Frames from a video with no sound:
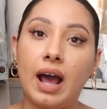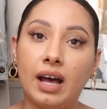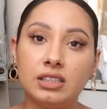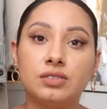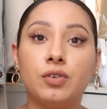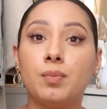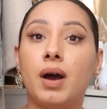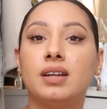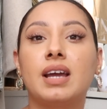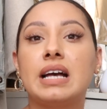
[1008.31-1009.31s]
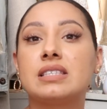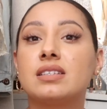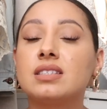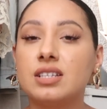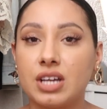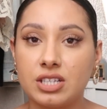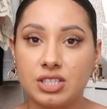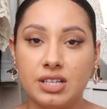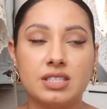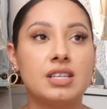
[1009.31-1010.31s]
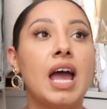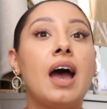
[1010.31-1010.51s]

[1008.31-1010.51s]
asked for podcast suggestions.